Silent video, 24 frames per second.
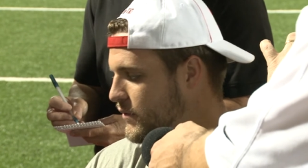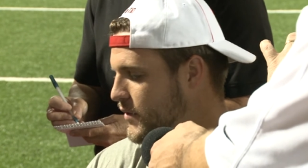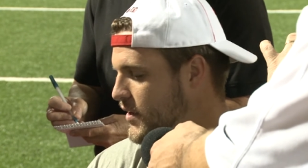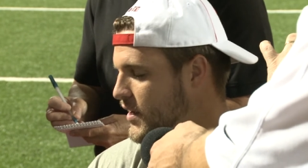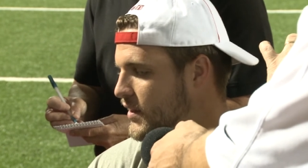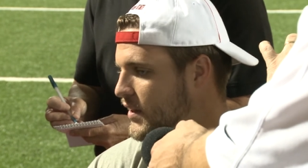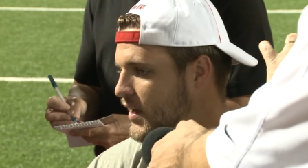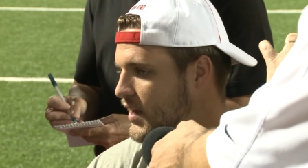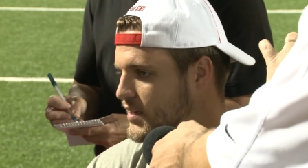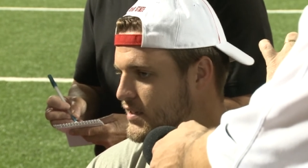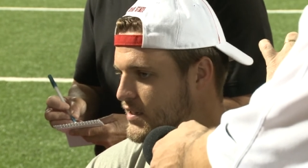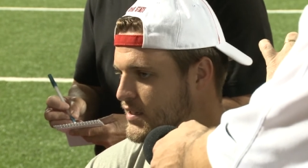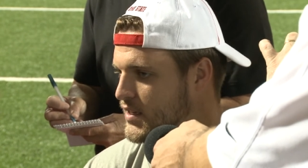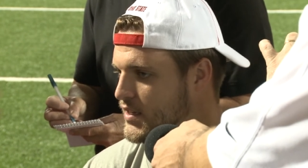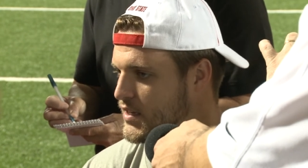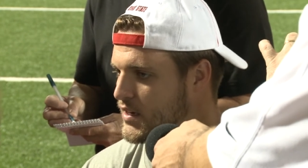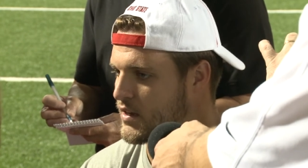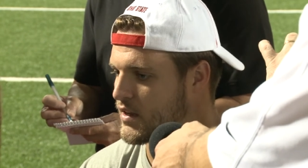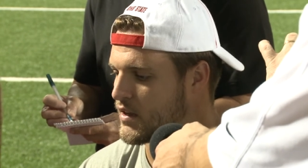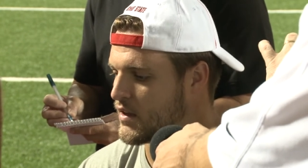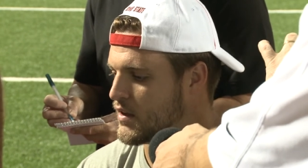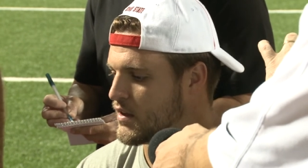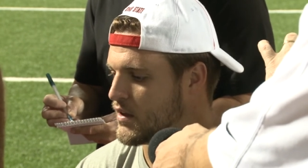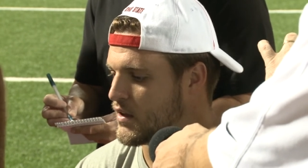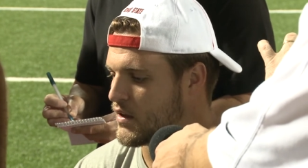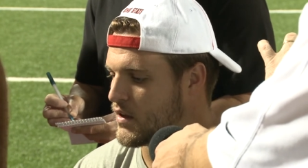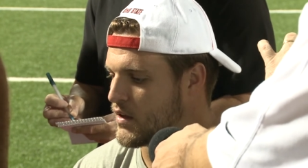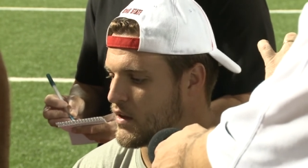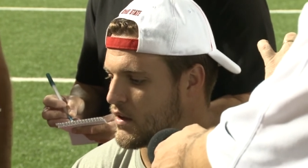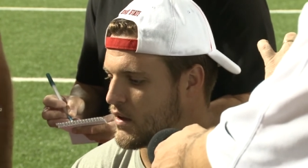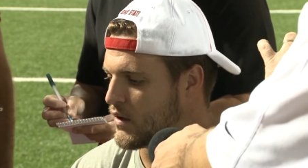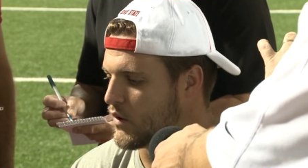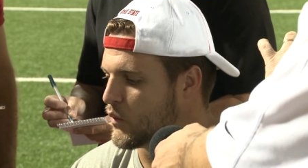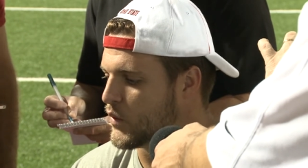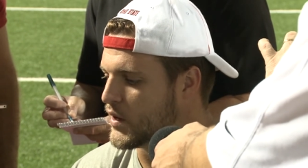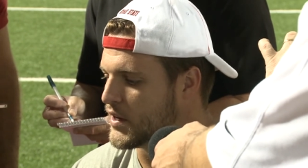realized that
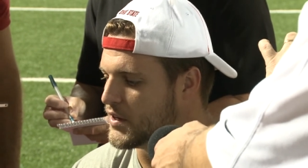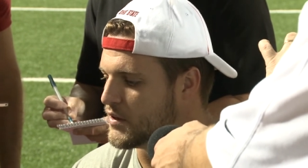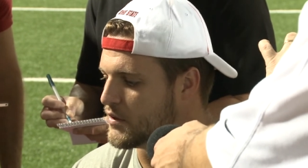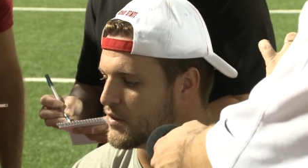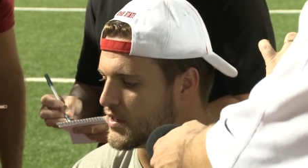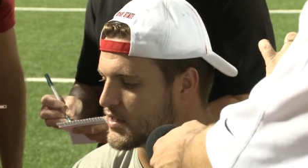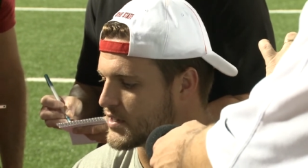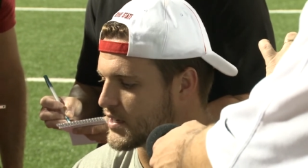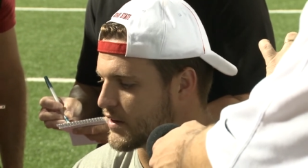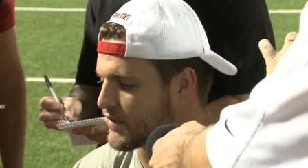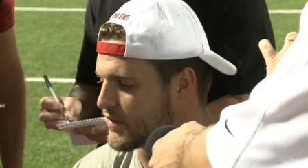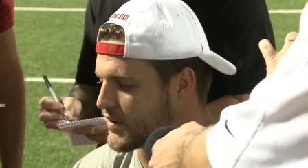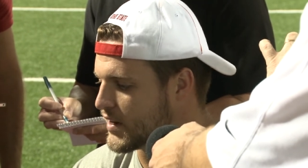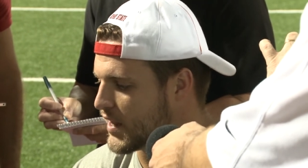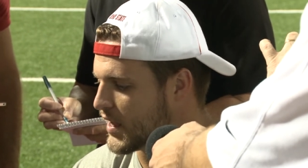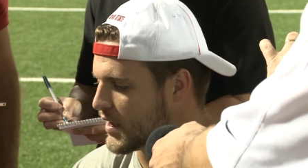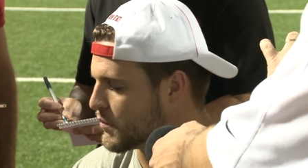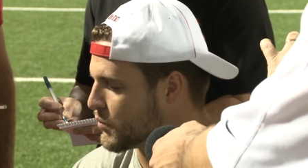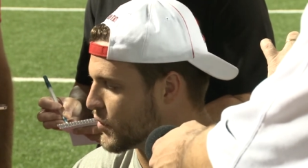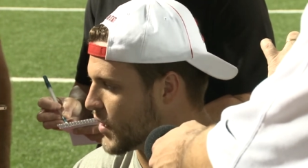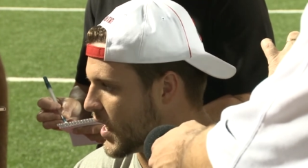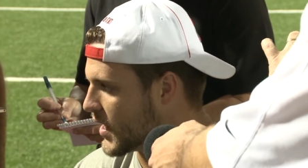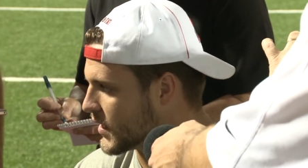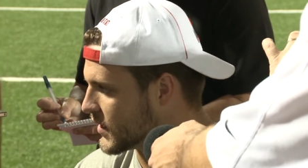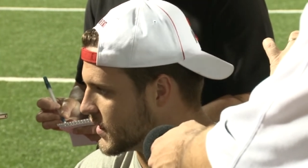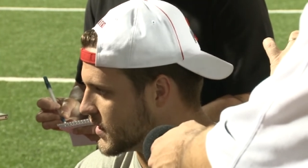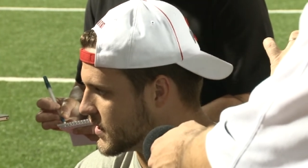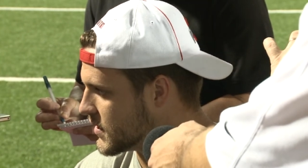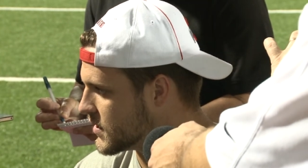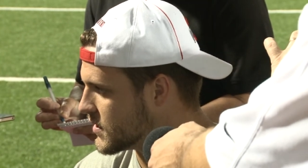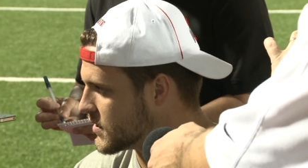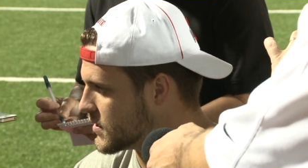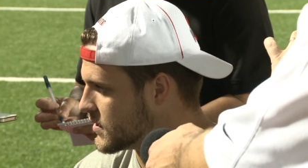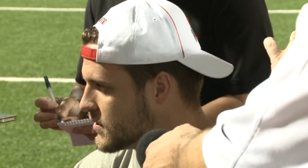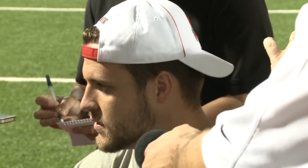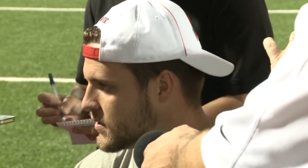we do this every day in
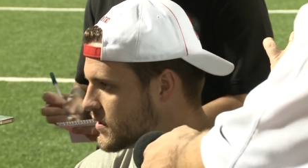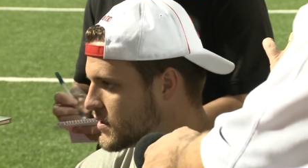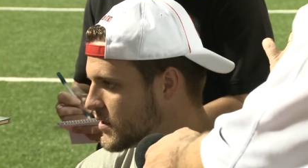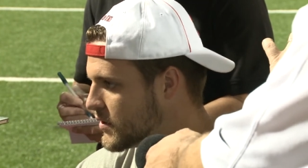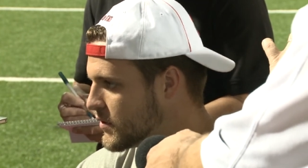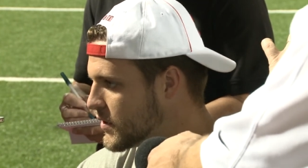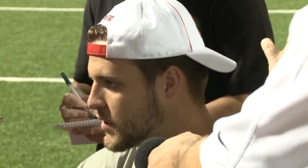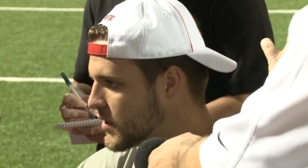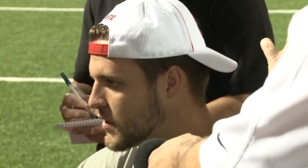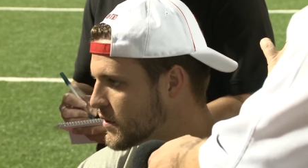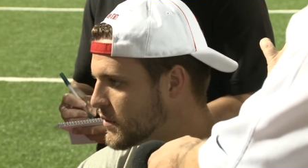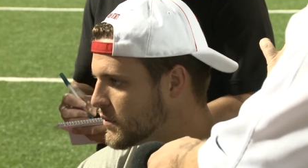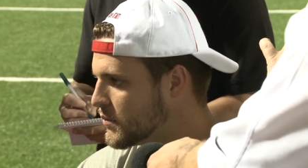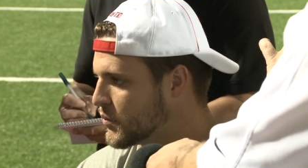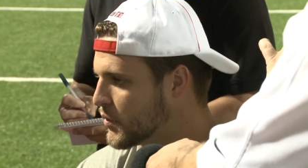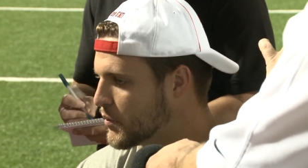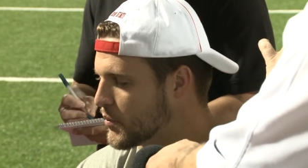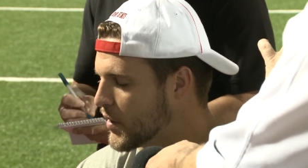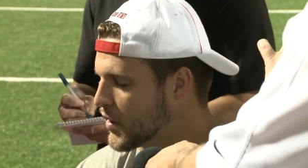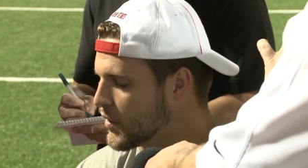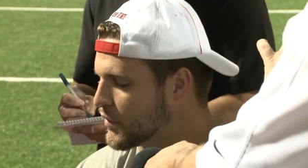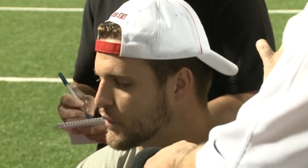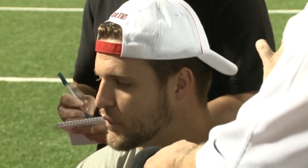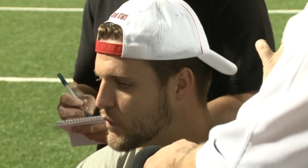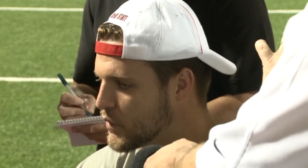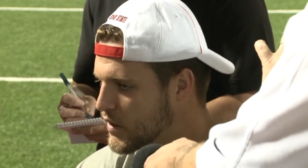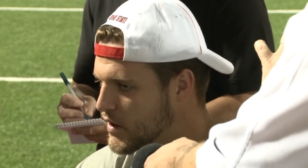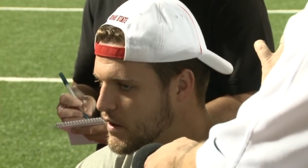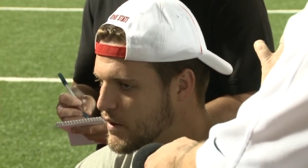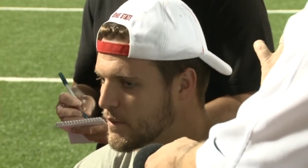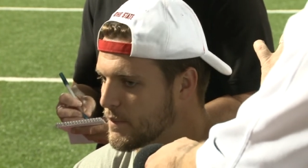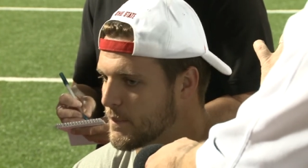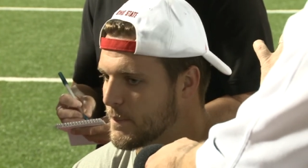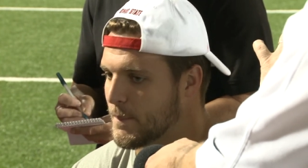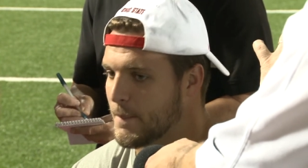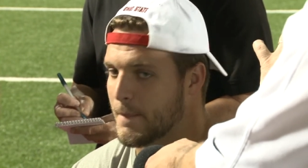practice, so they're prepared for it.
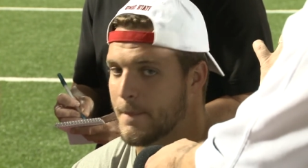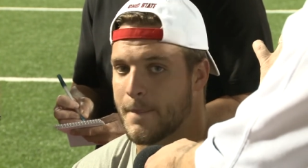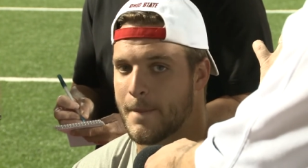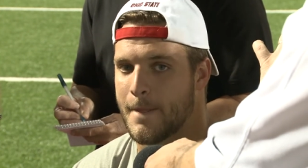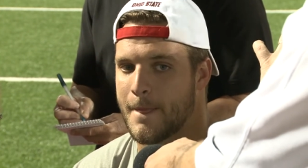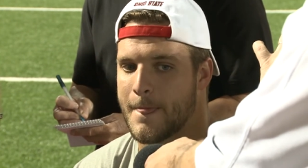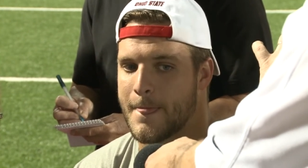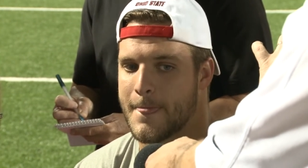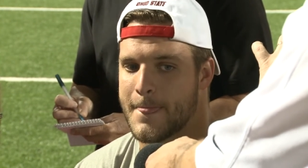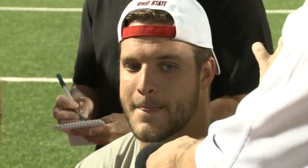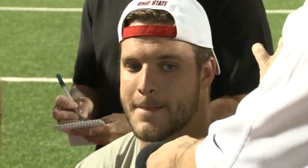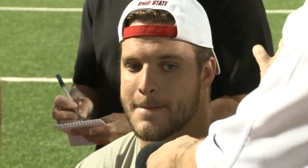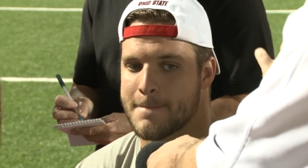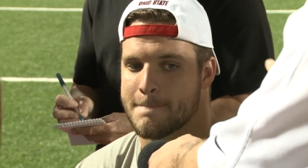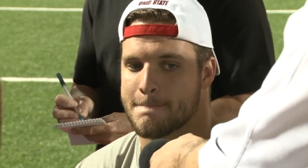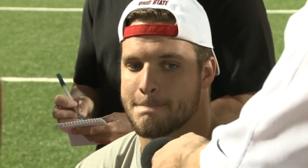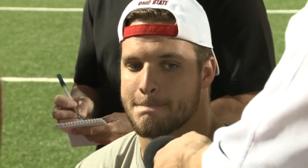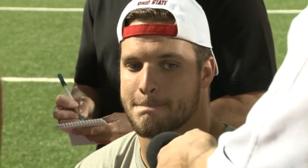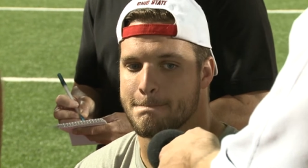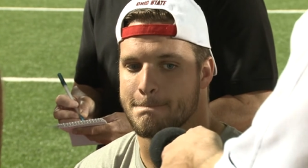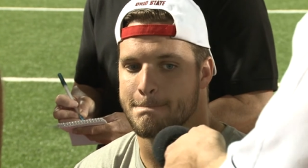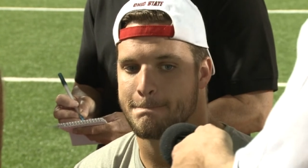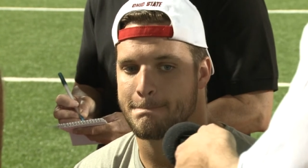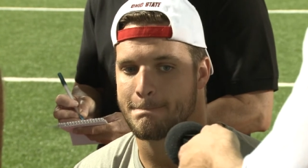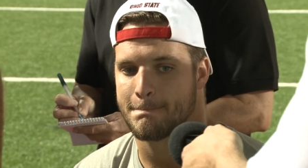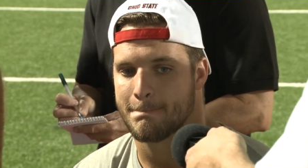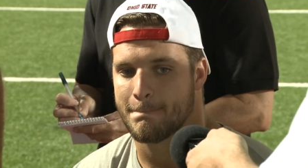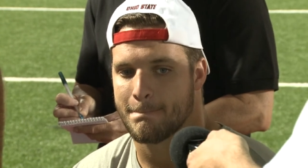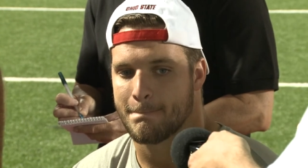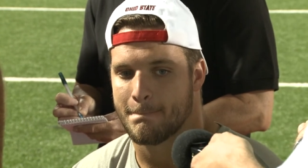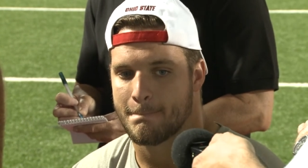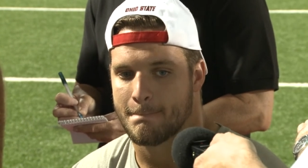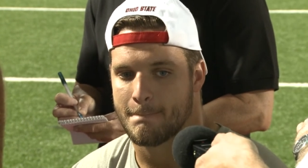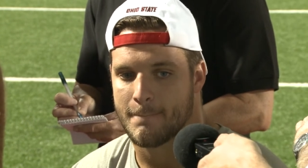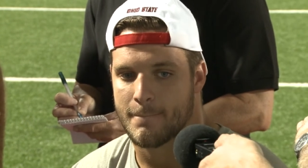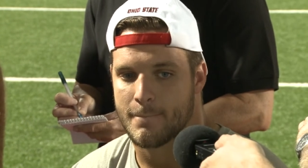Taylor, can you talk about that
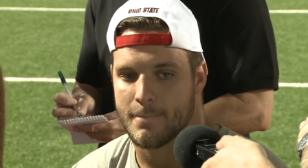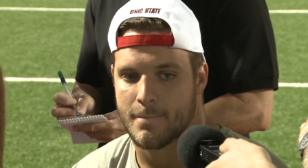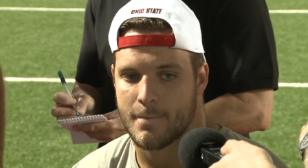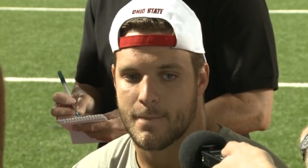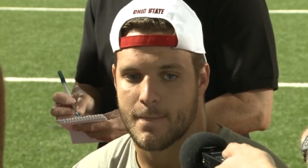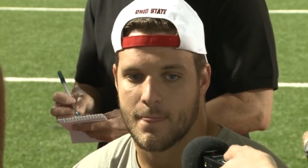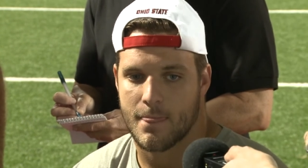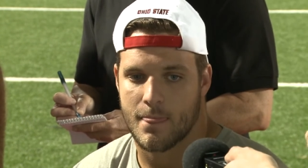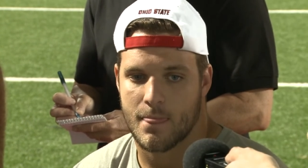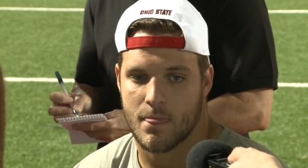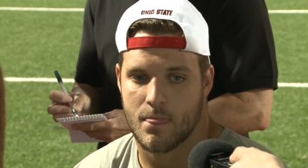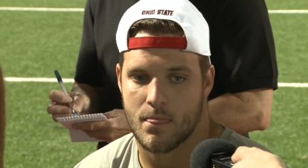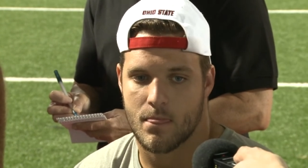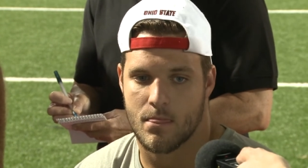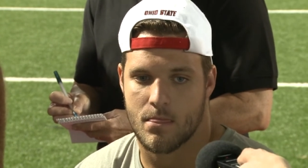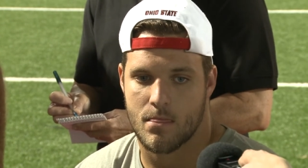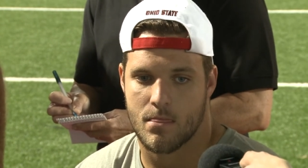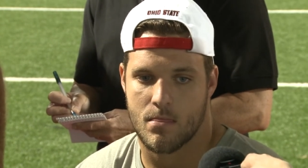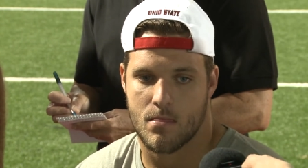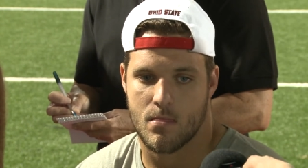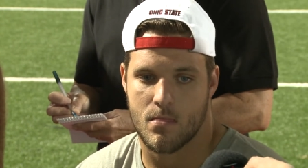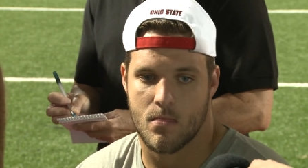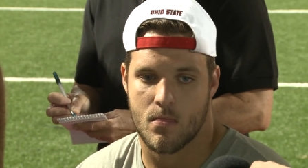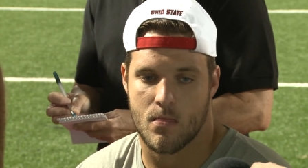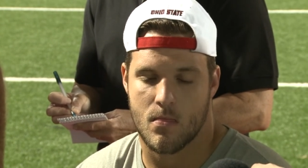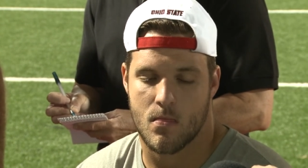specifically for you?